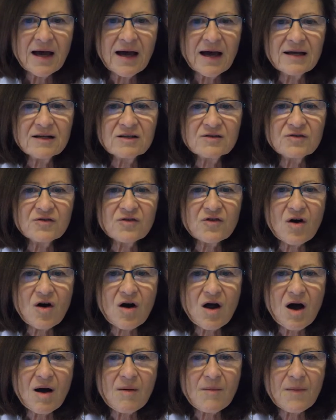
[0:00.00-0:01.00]
And
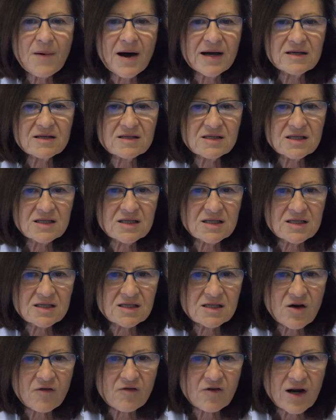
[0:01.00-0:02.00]
for
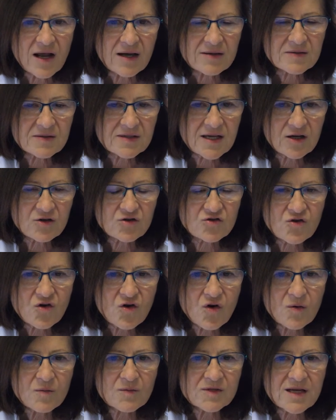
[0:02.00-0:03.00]
myositis overlap
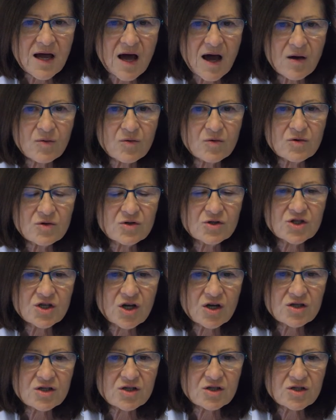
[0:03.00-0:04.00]
syndromes, I will
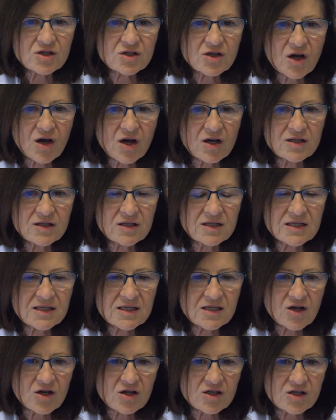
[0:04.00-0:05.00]
just
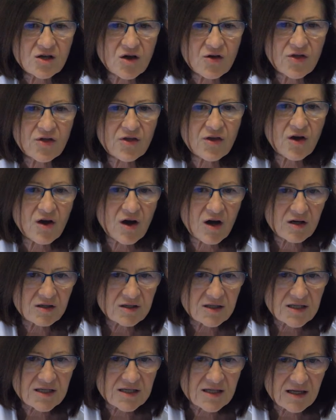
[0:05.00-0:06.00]
discuss on the
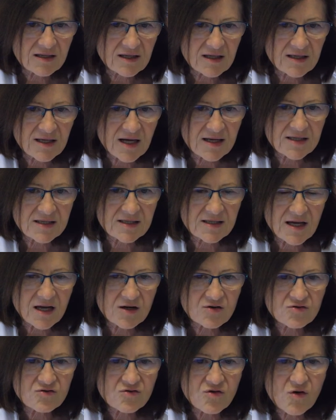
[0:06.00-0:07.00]
anti-synthetase
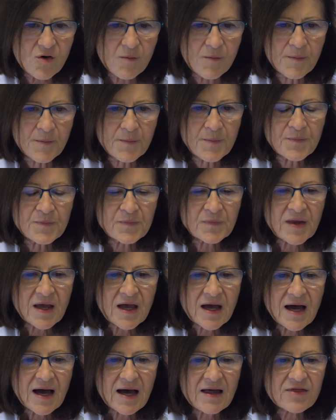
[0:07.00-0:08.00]
syndrome.
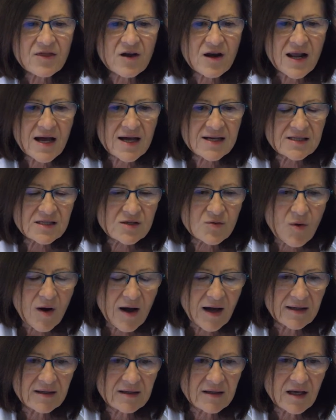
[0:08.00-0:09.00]
And the last
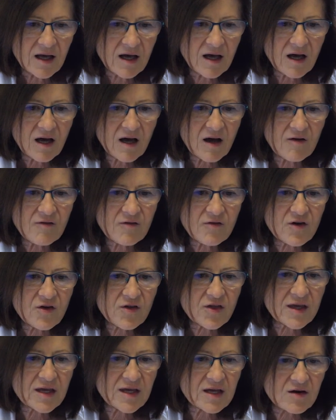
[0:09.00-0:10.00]
one, for
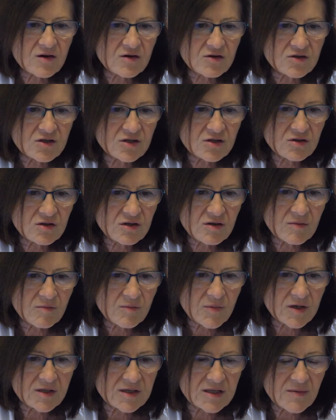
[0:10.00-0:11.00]
the
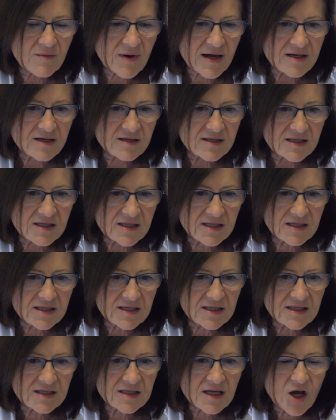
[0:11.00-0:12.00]
inclusion body
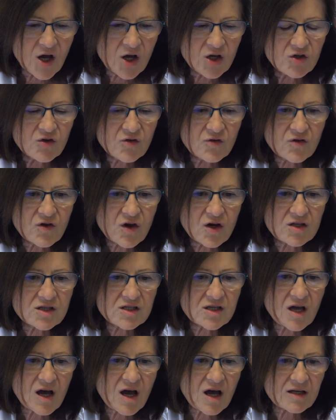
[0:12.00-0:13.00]
myositis, you've got
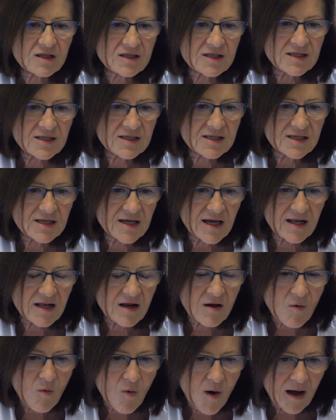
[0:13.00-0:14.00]
the
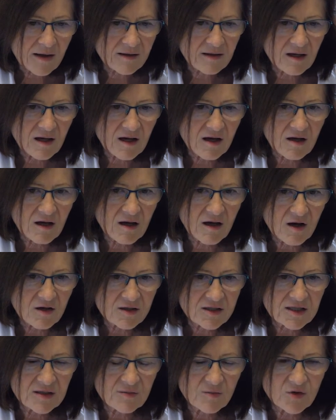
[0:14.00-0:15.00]
anti-CN1
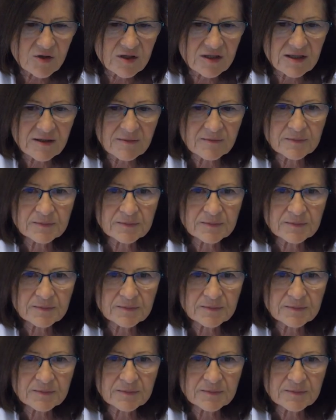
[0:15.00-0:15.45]
antibody.